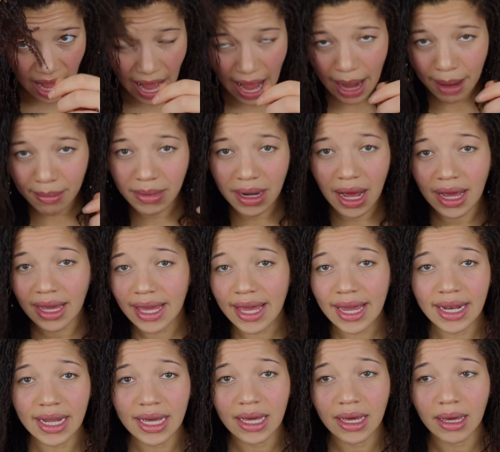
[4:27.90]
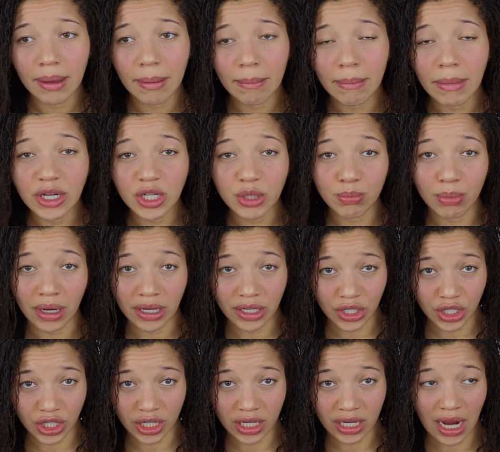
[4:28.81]
I'm not getting much
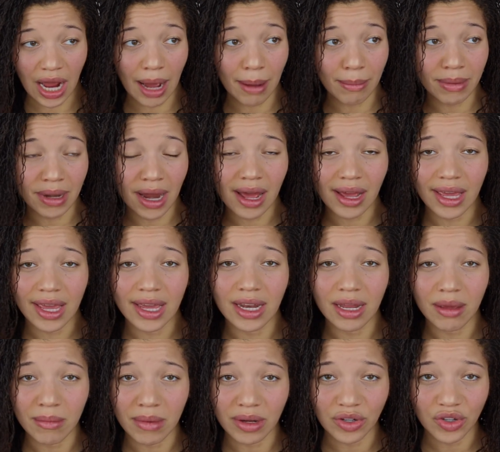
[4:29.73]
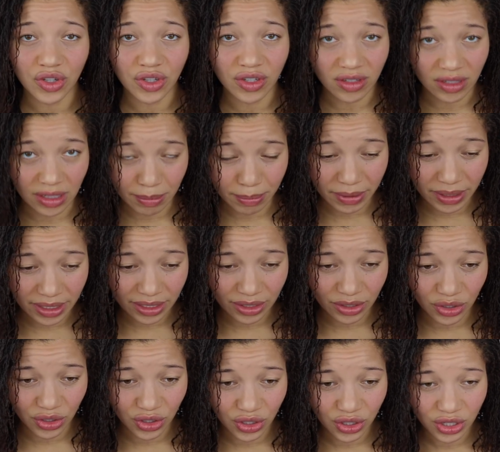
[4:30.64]
bunching. I'm not getting much
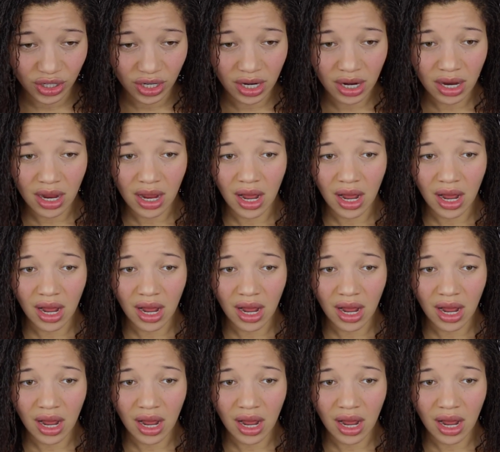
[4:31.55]
slippage.